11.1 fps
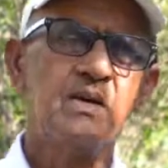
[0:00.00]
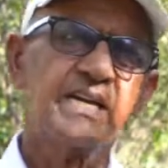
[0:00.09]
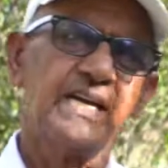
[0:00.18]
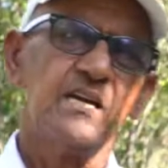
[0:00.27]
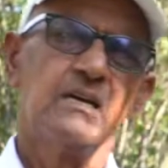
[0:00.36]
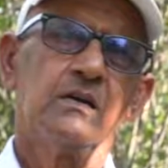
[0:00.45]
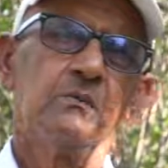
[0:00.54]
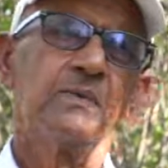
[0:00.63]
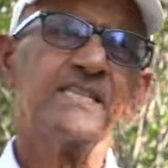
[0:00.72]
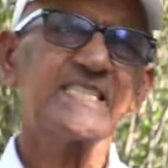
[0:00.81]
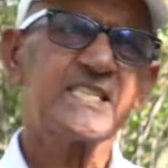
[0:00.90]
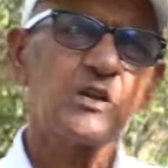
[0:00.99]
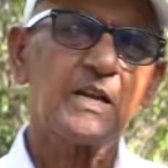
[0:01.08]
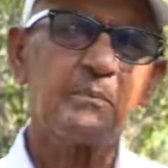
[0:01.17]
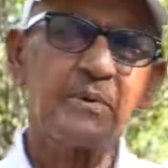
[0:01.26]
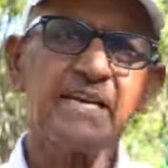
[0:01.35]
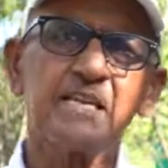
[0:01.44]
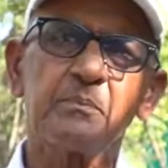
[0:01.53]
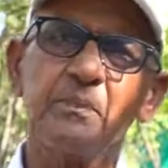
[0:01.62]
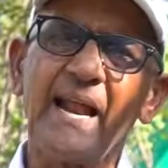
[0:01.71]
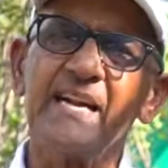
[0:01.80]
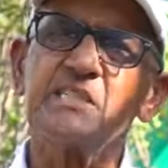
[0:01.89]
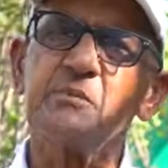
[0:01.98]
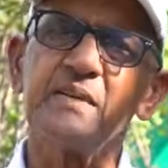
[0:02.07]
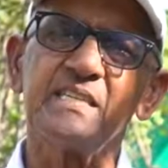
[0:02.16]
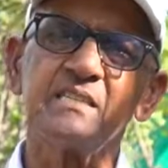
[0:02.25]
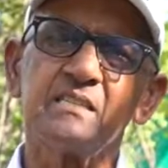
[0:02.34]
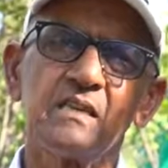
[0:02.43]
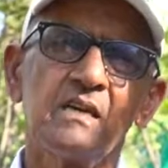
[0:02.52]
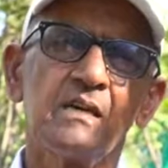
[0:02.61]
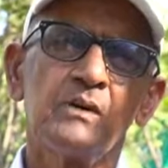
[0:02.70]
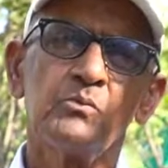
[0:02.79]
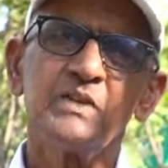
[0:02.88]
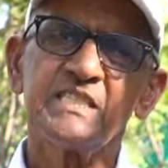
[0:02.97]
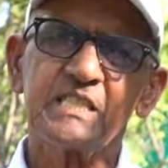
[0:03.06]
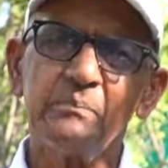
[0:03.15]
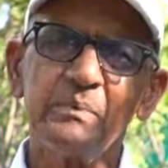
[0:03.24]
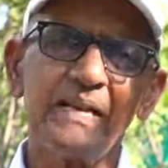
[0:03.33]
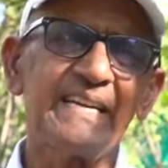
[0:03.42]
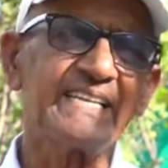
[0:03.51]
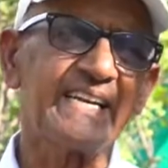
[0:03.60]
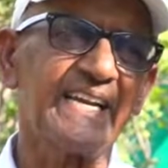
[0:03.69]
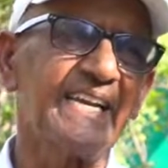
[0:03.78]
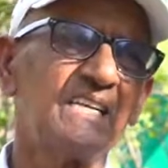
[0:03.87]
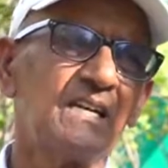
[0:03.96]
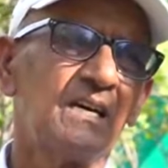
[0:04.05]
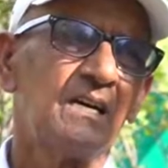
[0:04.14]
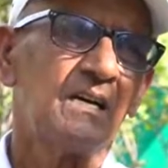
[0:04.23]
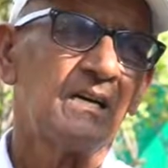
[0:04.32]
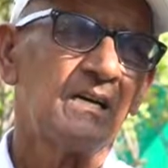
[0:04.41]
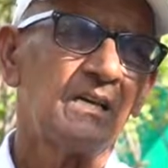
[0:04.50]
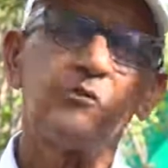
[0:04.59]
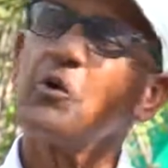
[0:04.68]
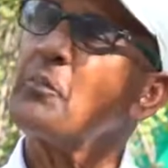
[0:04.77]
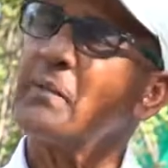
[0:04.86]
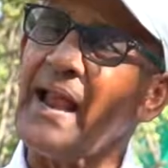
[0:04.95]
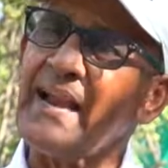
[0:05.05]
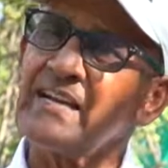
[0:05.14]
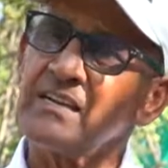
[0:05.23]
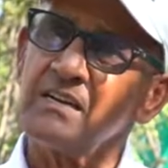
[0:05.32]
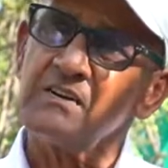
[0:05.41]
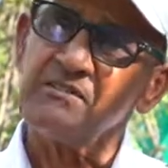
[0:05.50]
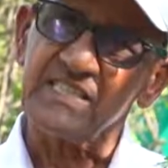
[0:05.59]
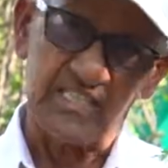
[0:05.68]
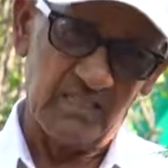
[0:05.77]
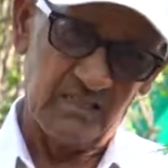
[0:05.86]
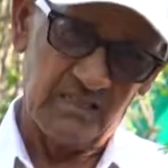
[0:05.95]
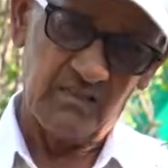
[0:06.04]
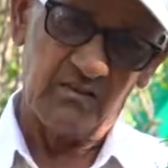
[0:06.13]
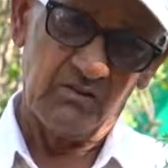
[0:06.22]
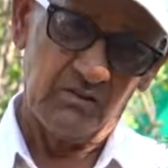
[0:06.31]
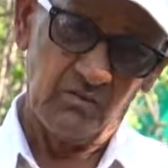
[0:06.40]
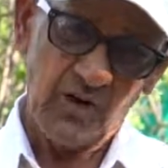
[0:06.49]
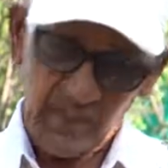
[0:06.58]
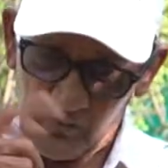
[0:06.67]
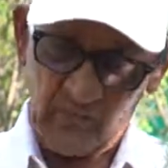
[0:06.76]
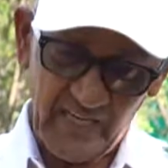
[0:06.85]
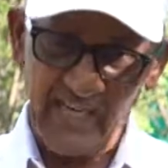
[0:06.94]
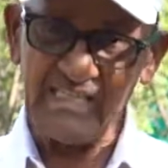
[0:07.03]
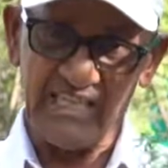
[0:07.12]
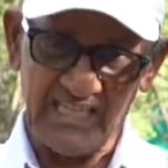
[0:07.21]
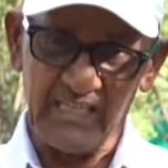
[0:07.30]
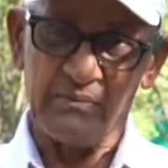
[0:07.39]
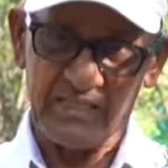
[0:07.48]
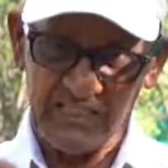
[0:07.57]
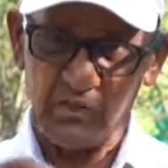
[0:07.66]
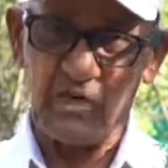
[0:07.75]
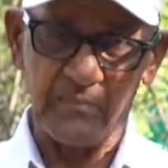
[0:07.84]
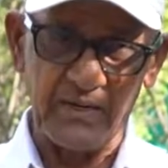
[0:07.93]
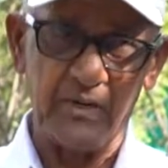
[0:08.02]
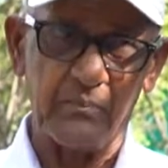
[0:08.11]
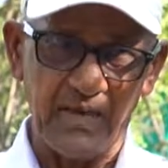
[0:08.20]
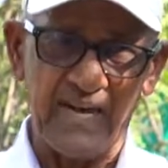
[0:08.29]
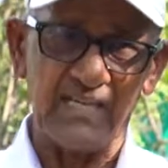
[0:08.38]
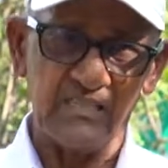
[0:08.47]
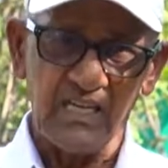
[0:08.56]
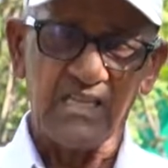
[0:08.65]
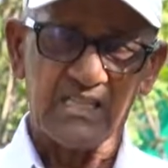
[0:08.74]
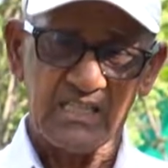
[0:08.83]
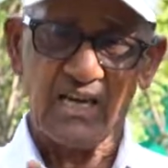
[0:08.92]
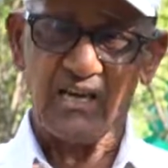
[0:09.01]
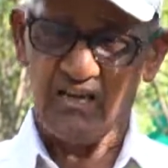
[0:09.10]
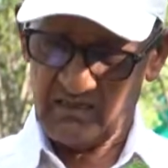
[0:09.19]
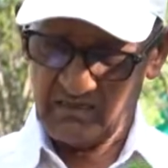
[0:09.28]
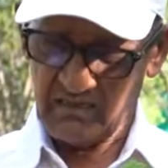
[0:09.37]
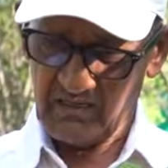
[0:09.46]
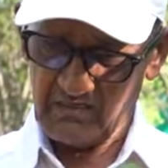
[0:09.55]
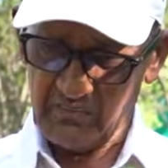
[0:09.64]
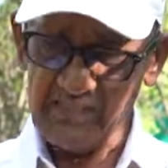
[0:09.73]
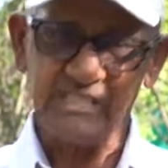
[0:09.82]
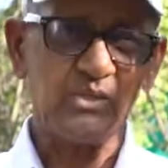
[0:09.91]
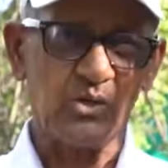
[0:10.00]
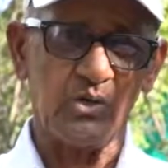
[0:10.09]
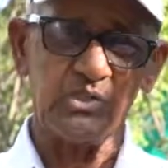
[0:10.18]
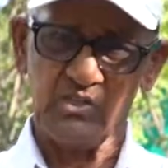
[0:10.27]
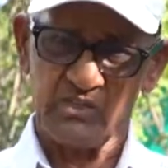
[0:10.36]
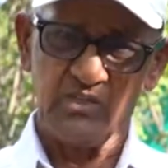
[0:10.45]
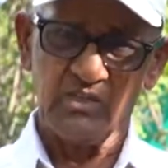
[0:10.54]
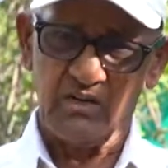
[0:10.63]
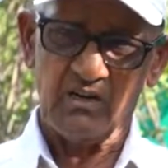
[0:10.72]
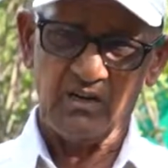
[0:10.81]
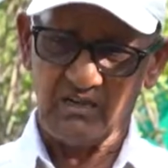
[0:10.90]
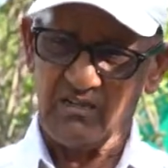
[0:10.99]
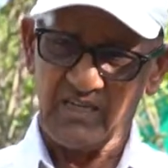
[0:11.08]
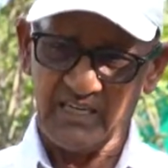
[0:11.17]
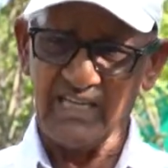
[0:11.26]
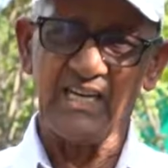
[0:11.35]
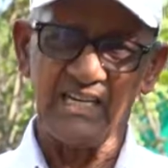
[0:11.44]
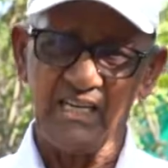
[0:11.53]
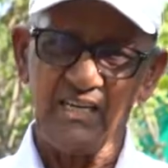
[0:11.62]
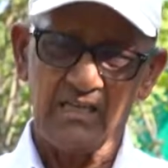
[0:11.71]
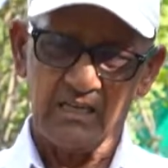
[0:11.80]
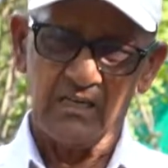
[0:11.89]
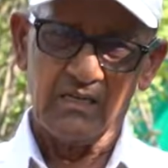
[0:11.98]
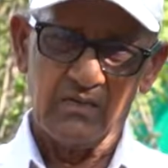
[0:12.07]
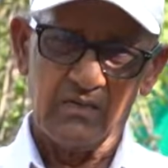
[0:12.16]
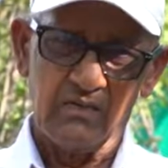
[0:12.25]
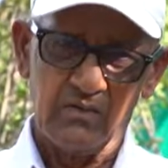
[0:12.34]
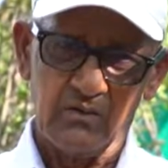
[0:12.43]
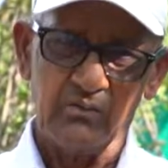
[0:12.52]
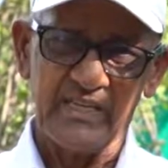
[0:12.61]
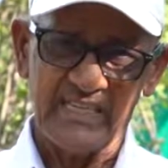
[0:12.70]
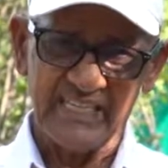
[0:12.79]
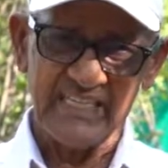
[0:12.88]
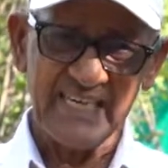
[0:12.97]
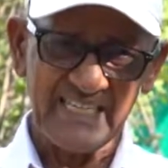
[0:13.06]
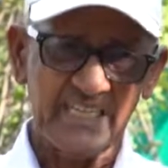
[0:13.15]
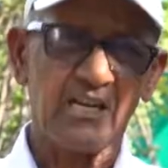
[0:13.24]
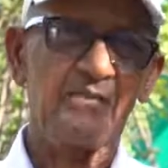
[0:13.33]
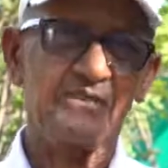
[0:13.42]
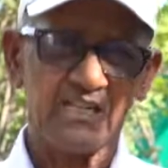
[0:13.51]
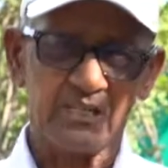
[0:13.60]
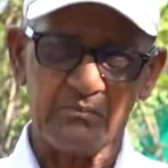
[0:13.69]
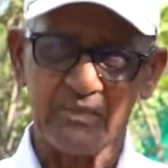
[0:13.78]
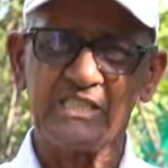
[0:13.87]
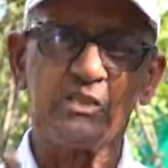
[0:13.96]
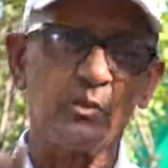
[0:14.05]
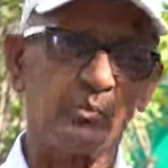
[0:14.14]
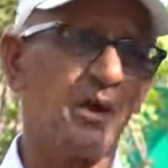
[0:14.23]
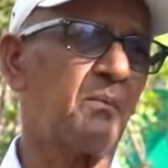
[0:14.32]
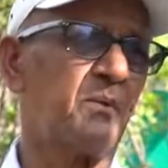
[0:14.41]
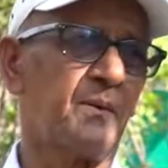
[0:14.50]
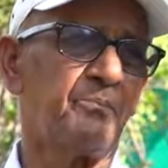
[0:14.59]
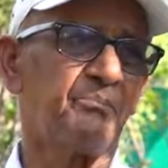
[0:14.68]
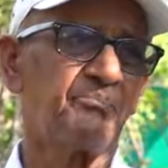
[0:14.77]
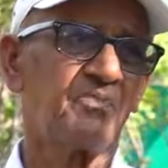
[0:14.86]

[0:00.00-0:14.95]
Okay, mosquito repellent plants means we simply treat, if we plant with what we are telling mosquito repellent plants, the mosquitoes are really, we get rid of that mosquito problem.